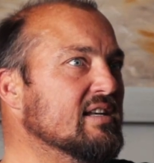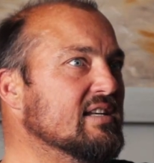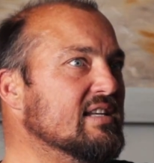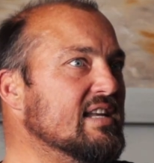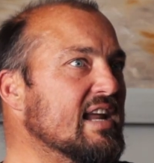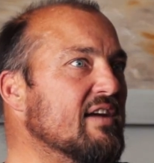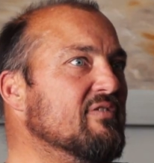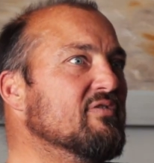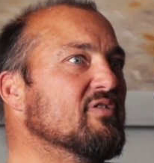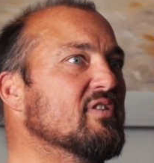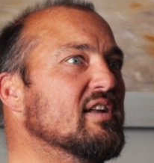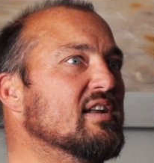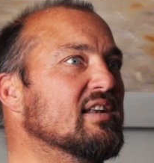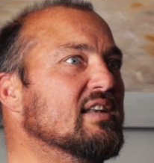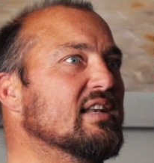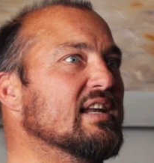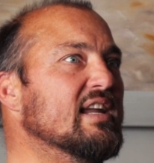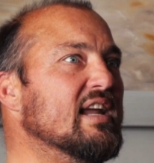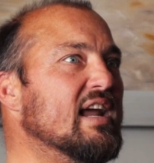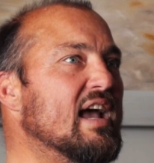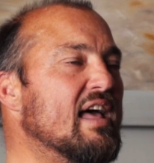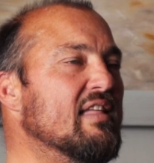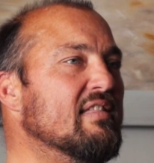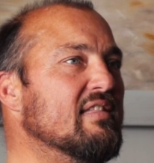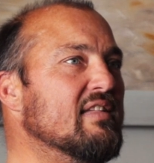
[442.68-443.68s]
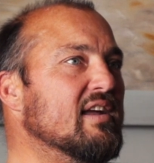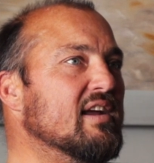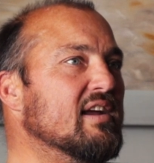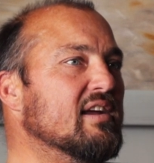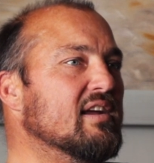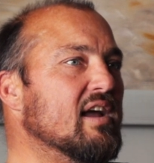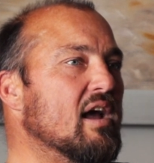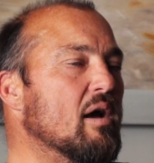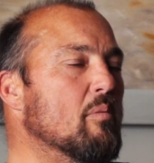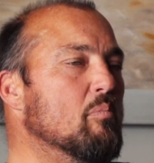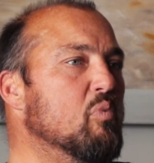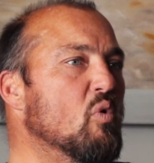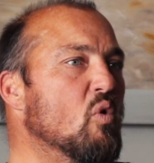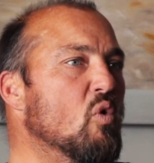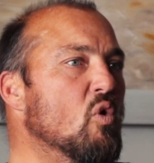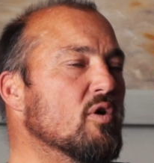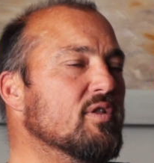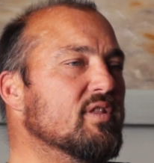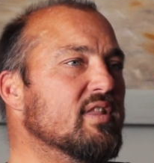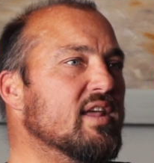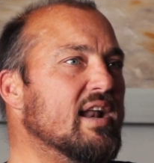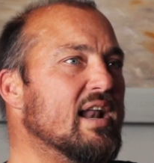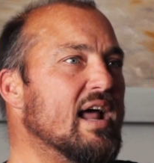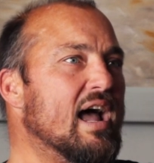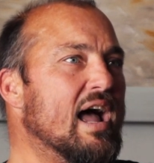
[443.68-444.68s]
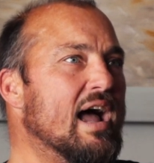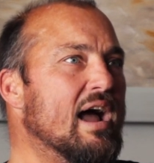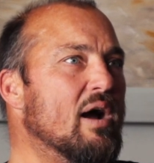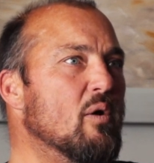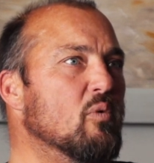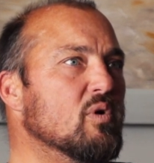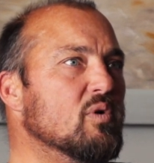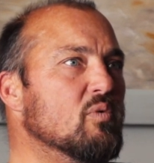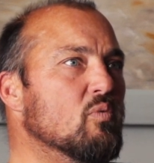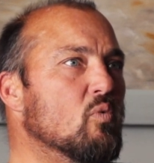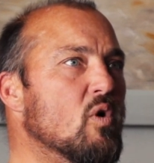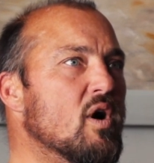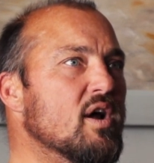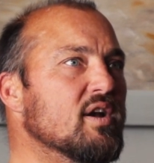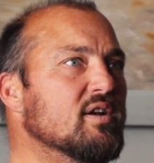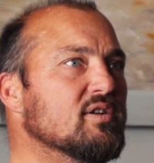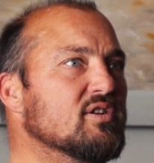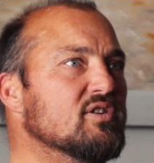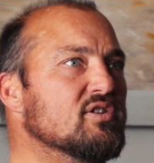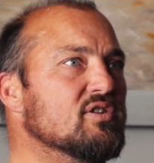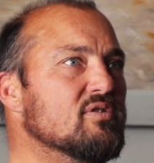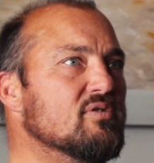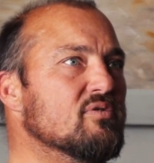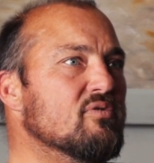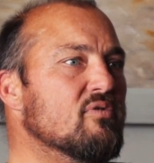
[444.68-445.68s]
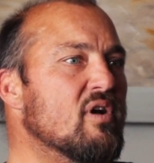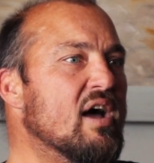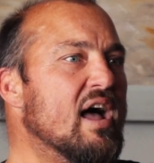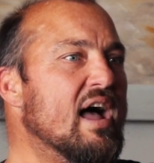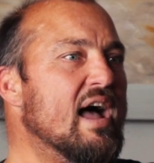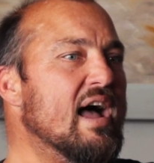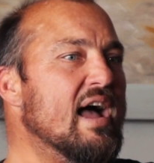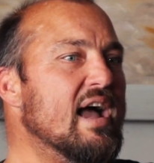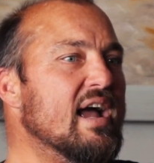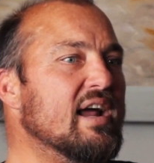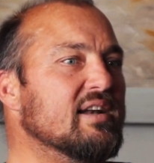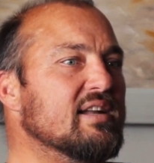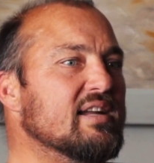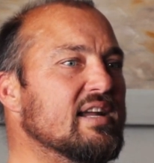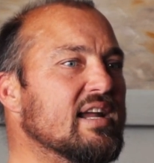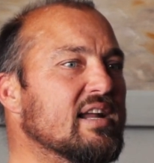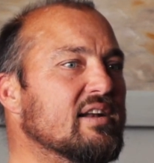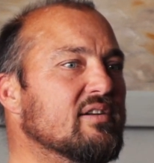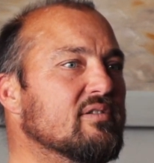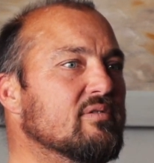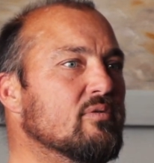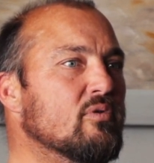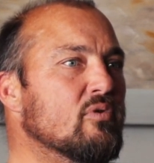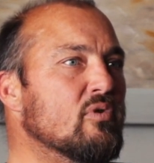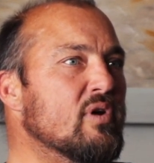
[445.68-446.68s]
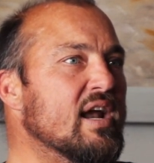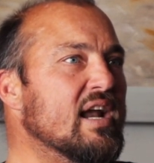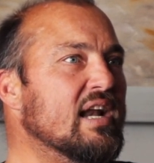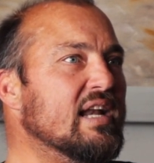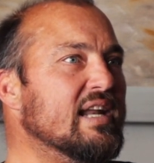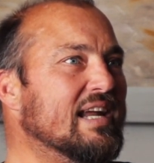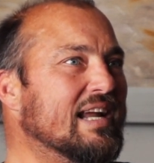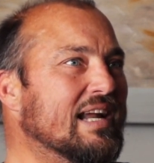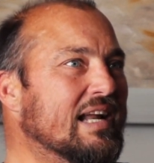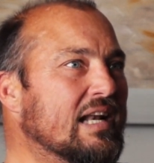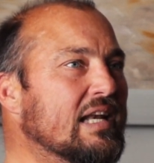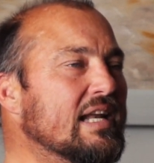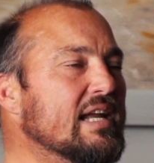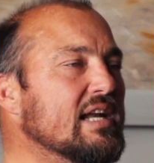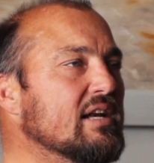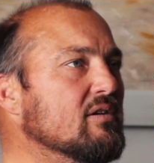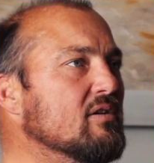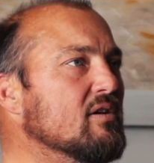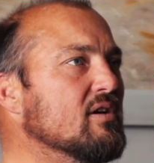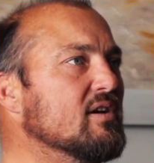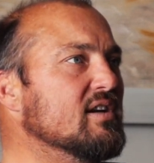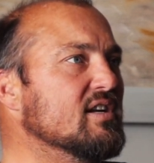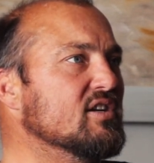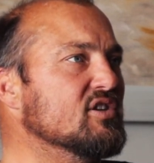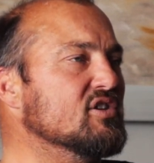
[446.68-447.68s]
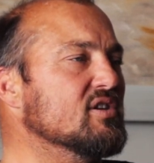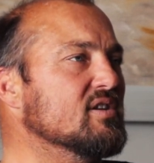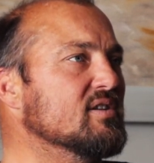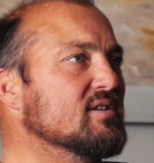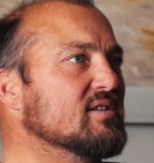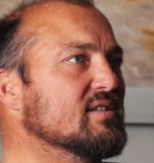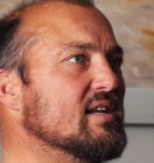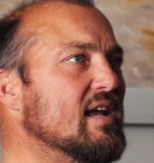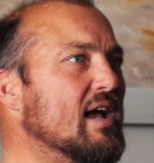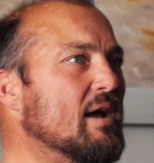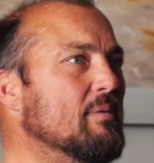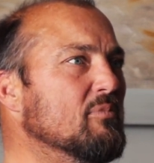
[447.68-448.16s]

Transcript: Definitely, I think a board that I would want to ride in really clean conditions.